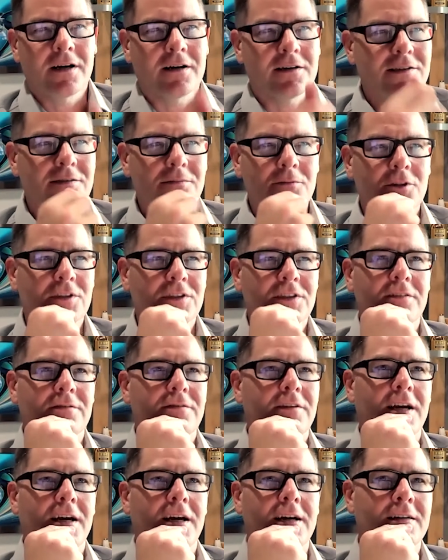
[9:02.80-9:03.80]
customers
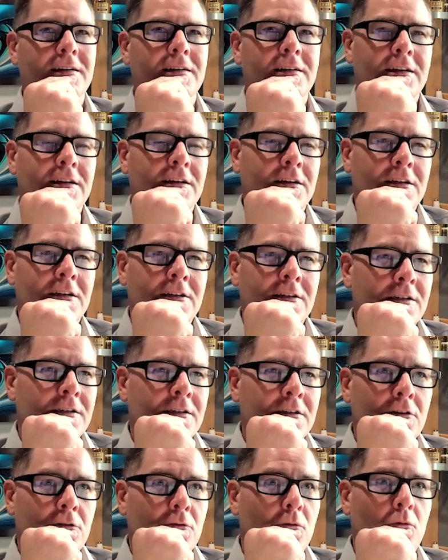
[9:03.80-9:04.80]
have had
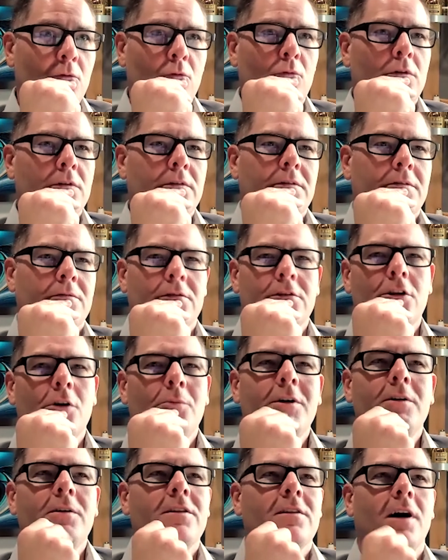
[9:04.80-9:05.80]
we,
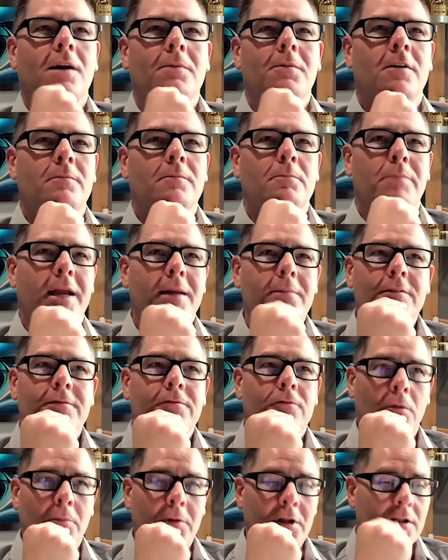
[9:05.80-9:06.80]
nobody thought about baby
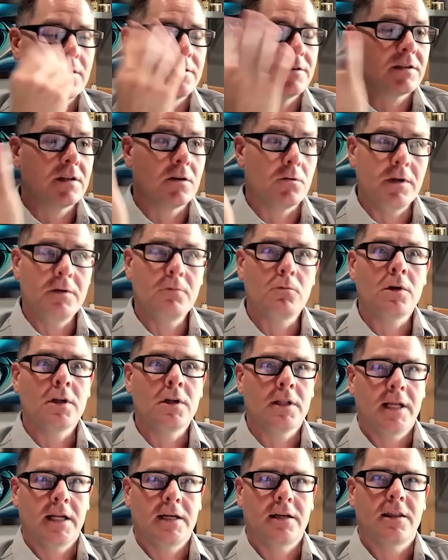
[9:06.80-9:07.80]
formula until we
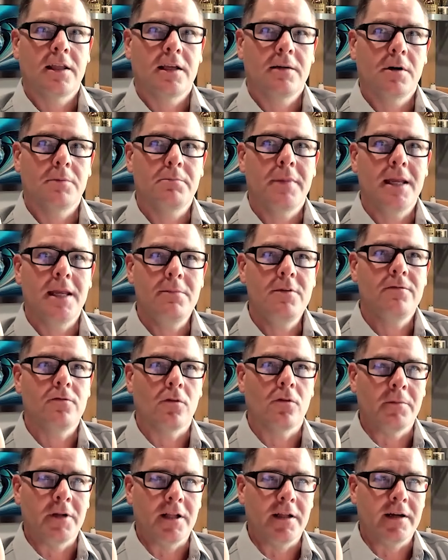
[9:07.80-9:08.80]
really had to think about baby
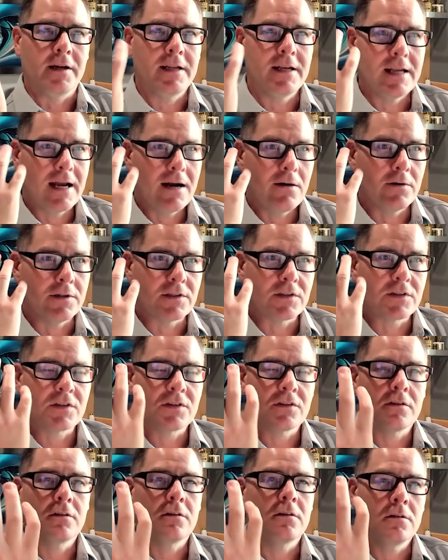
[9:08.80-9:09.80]
formula, and now
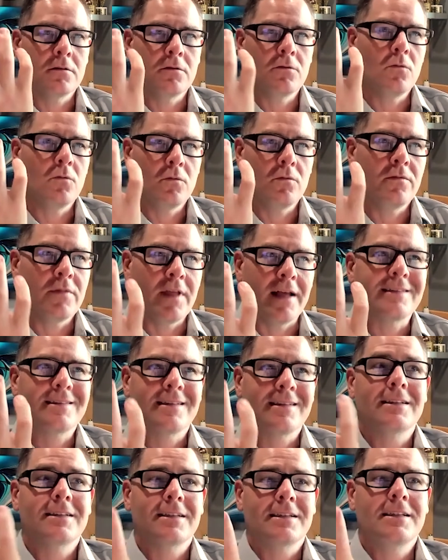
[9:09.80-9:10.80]
it's that
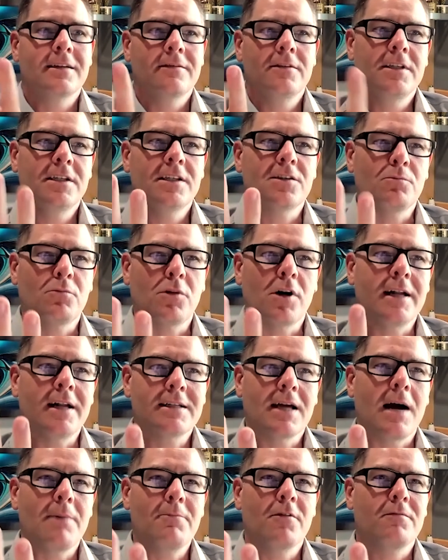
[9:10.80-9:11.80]
sensitivity is
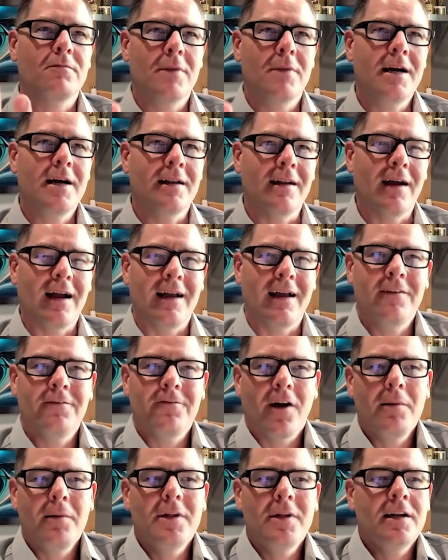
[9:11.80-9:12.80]
brought top of mind.
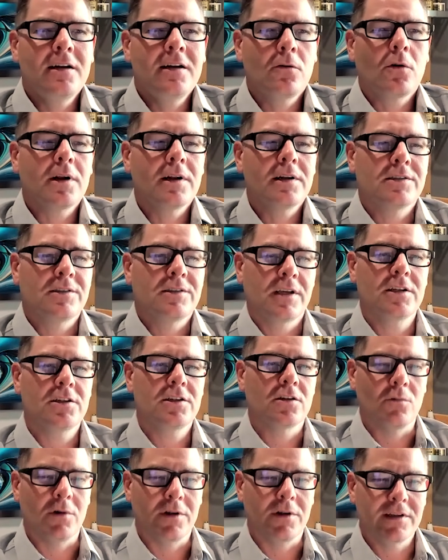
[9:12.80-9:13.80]
If I'm in an
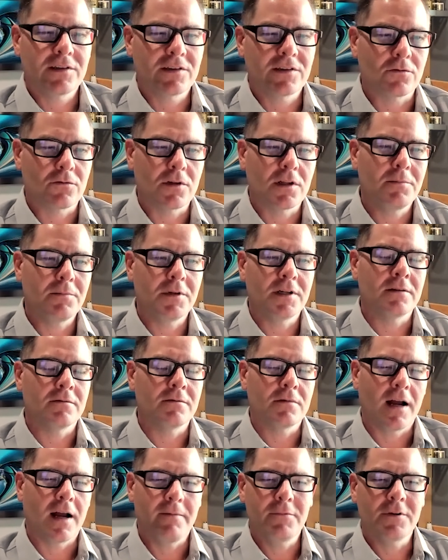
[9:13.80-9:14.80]
organization where this has really
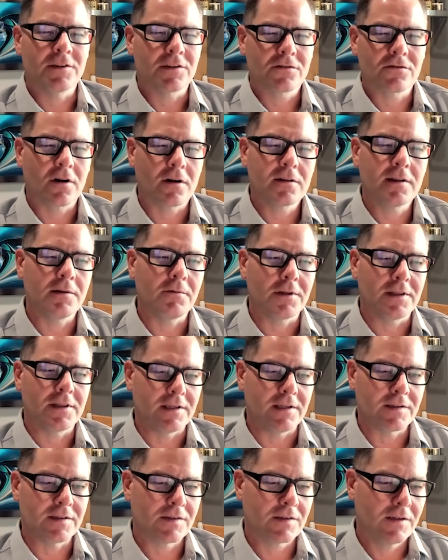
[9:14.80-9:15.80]
been, I've been struggling with
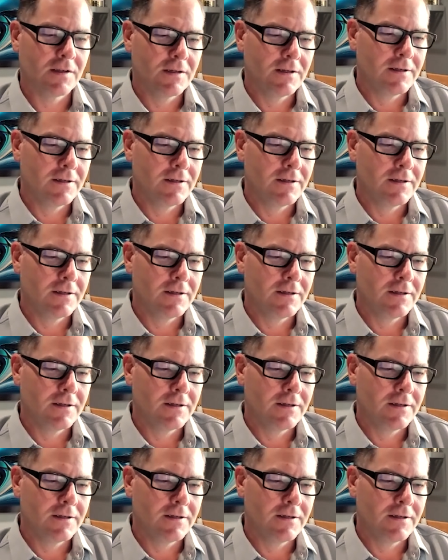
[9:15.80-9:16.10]
this,